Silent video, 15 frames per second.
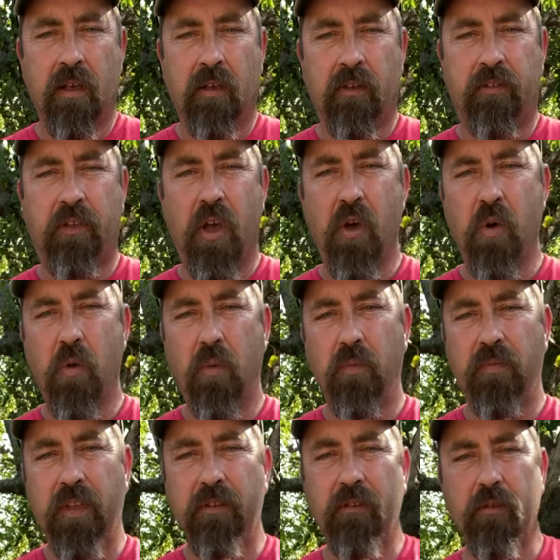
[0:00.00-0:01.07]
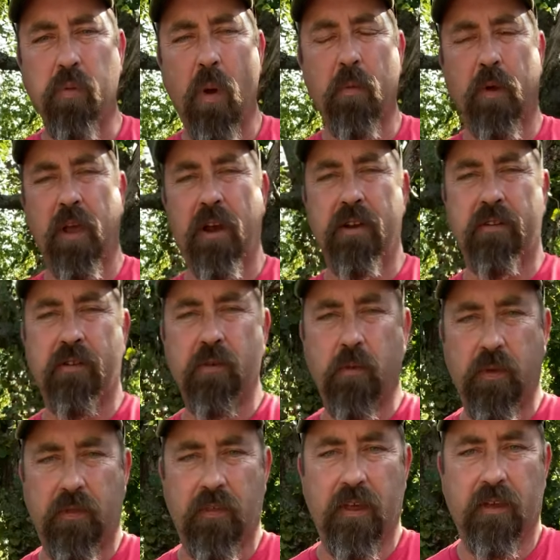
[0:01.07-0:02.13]
So this is what we're going to do
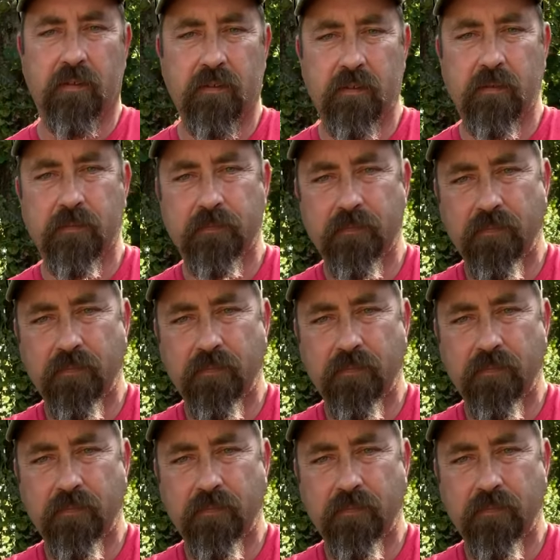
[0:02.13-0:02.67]
with this.